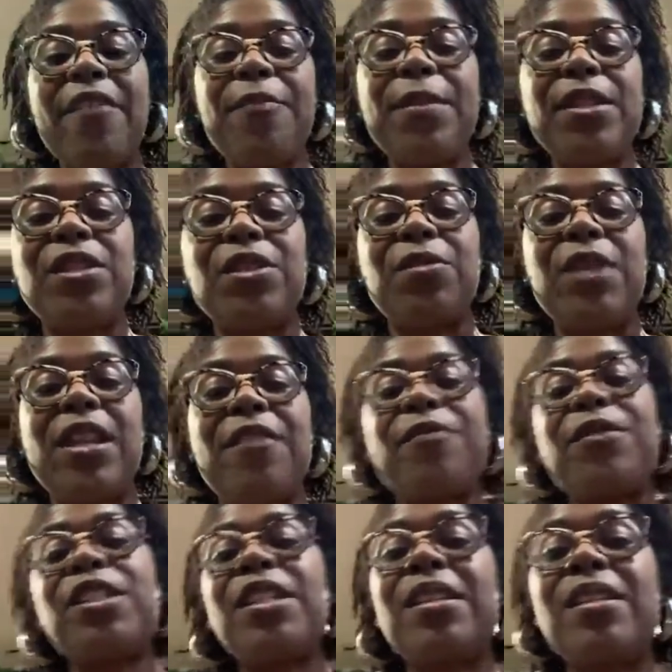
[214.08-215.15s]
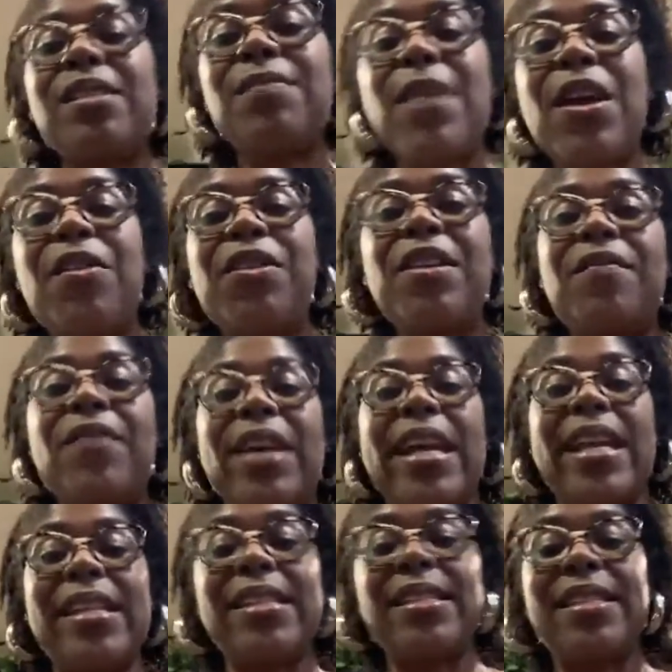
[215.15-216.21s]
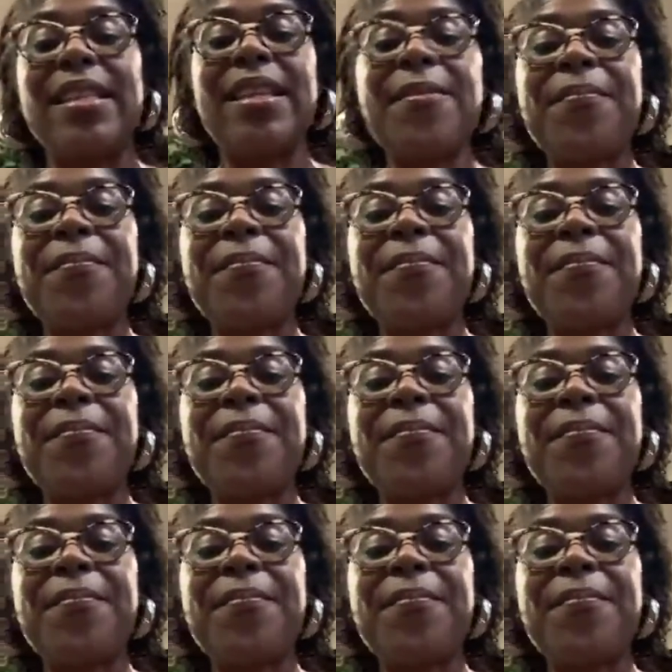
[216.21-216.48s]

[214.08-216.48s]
I've been doing. I've took my own advice,